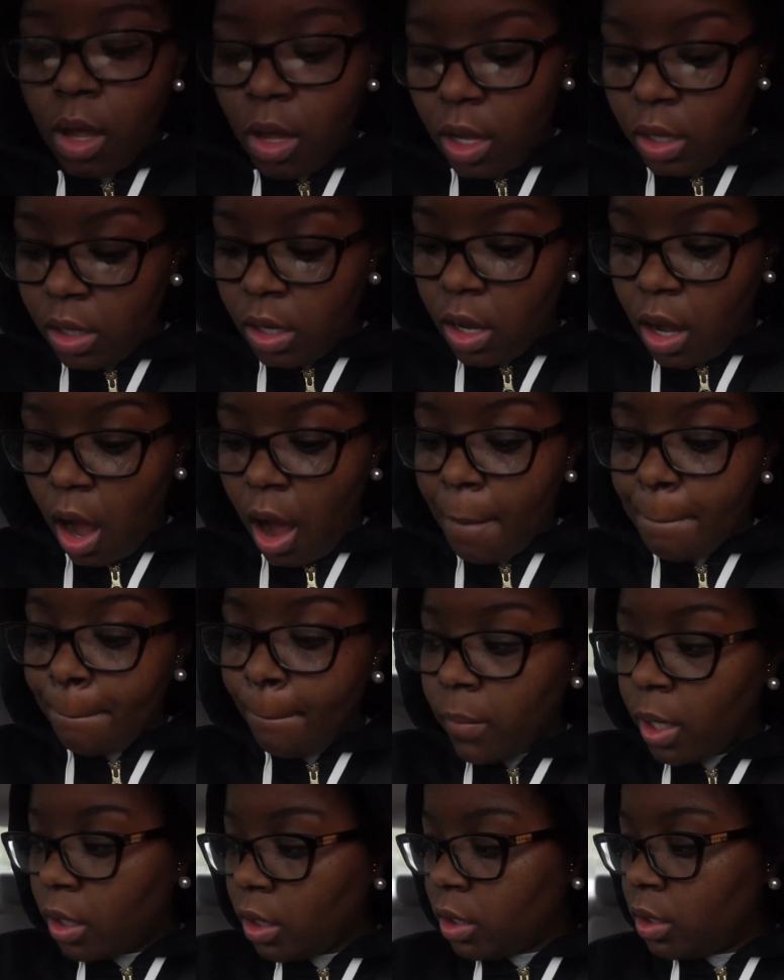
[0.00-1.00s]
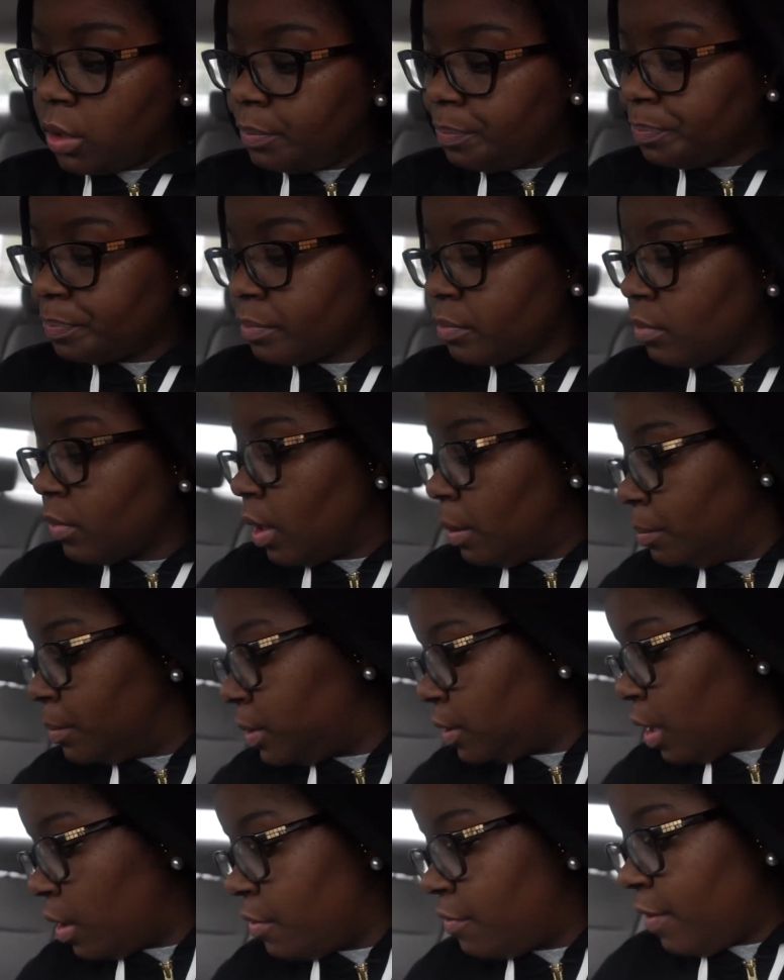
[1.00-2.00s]
and a hamburger.
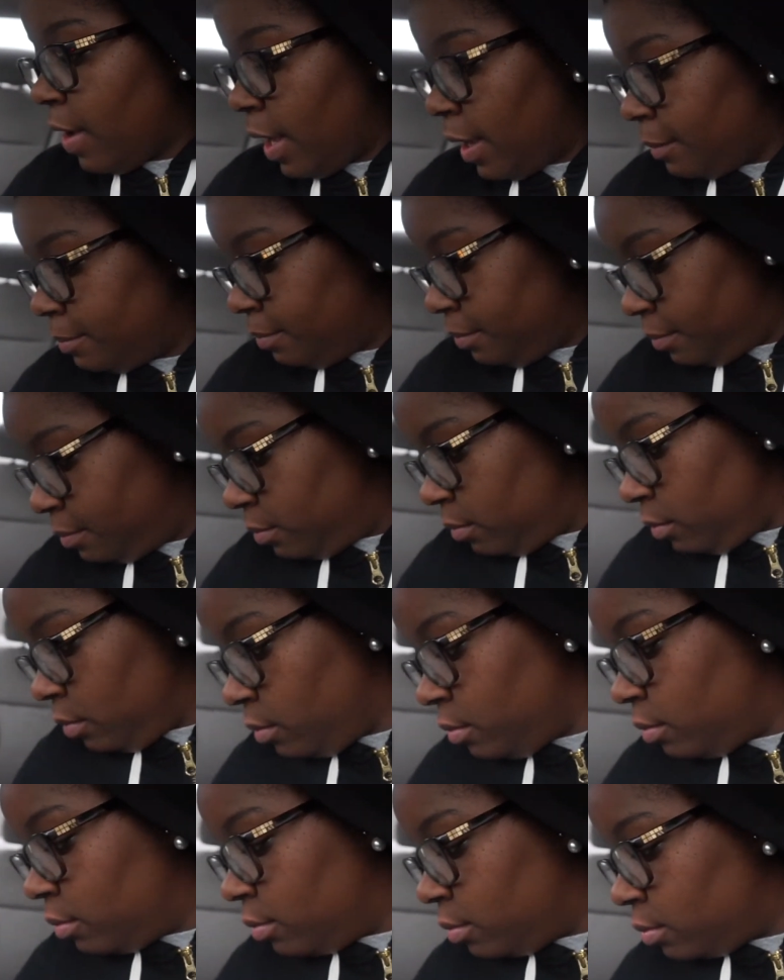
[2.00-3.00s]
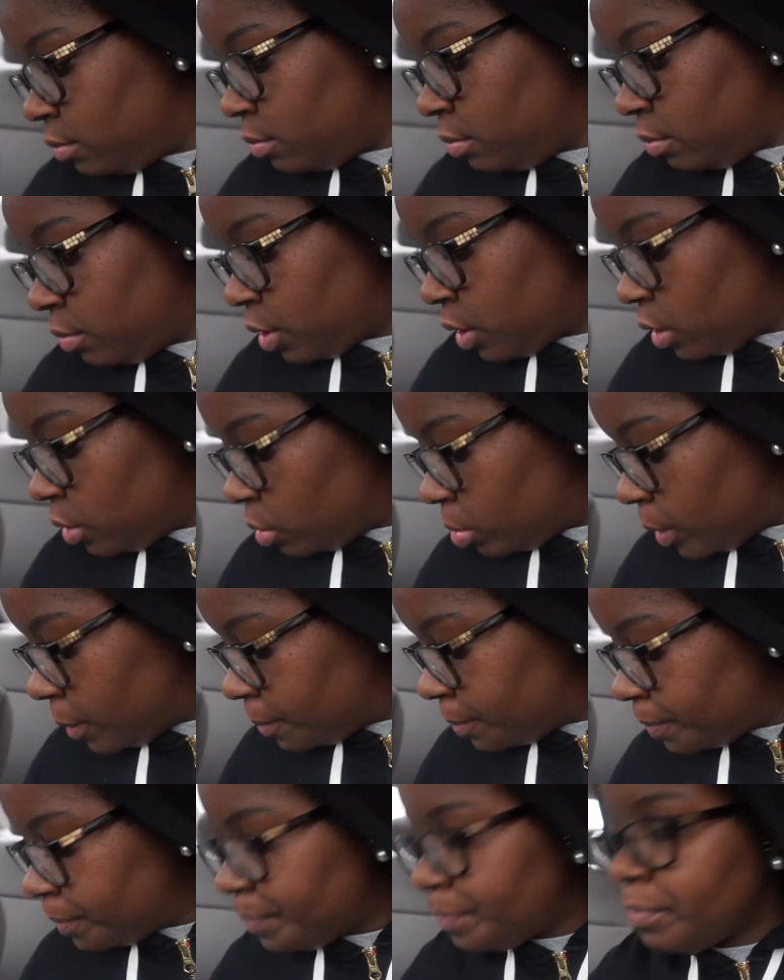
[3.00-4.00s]
It's so fat. Excuse me.
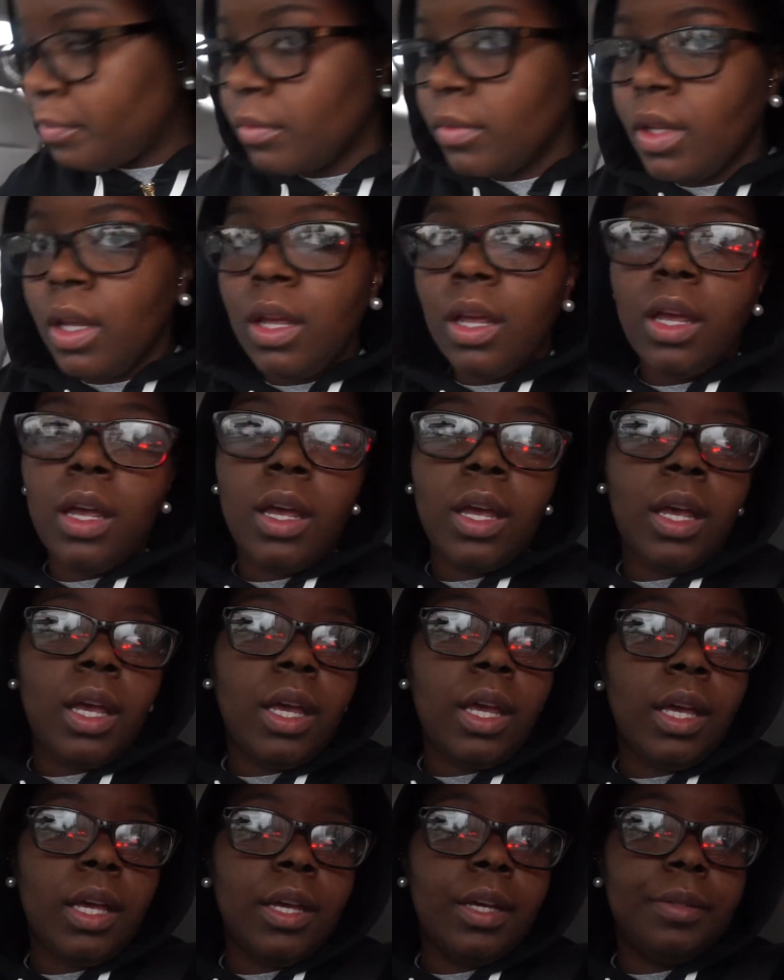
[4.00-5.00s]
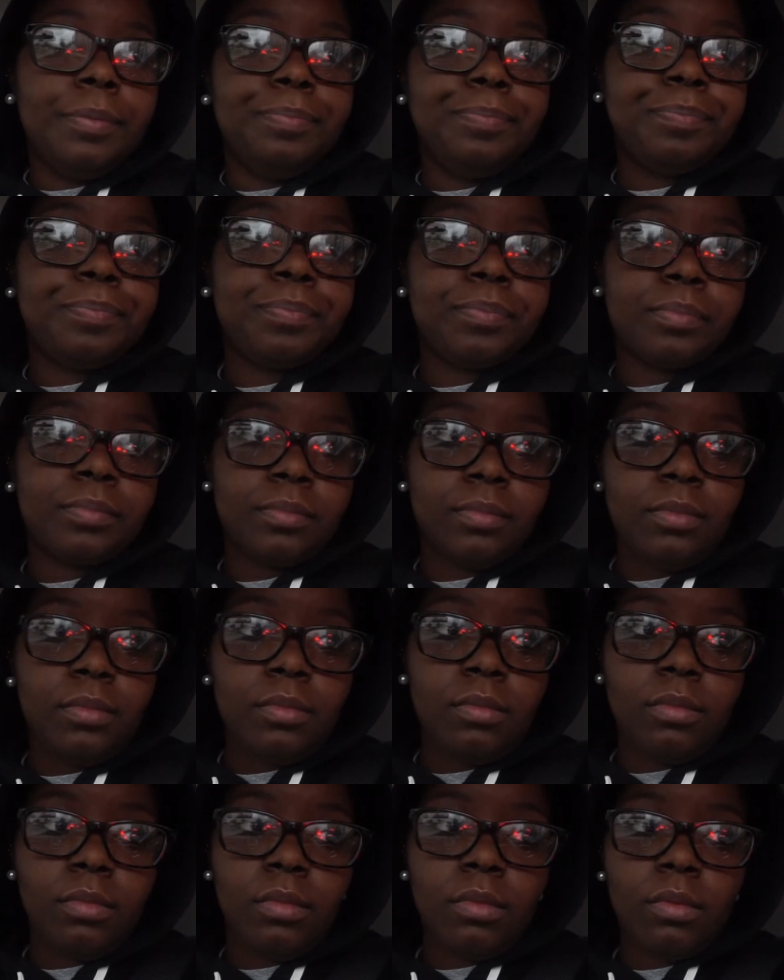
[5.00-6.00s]
And
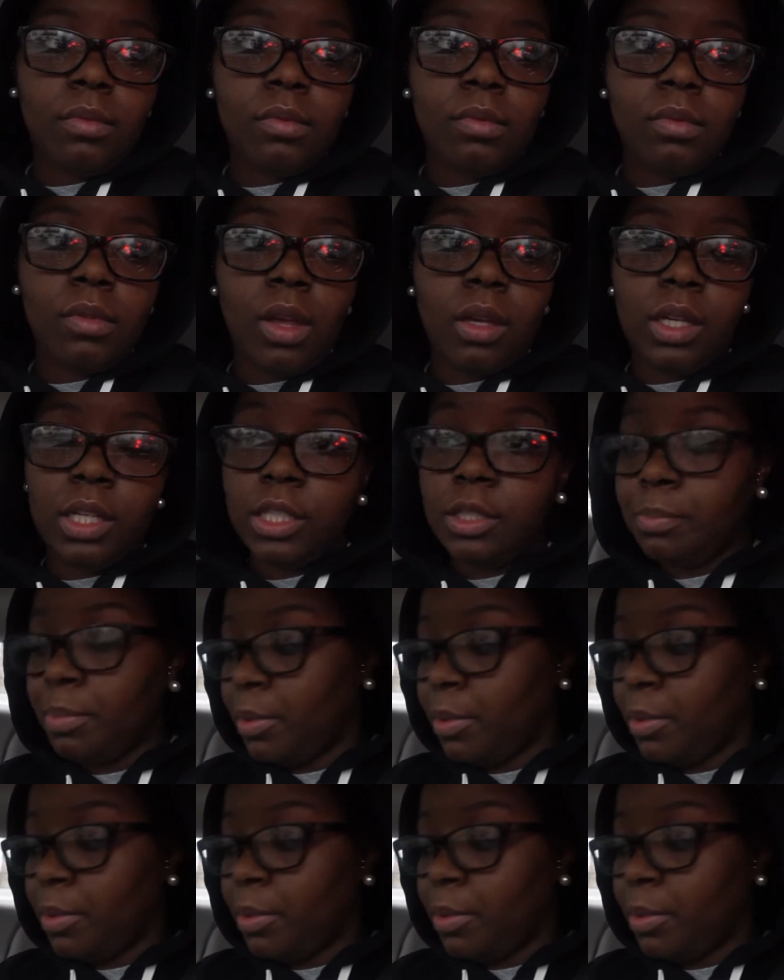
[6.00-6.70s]
it's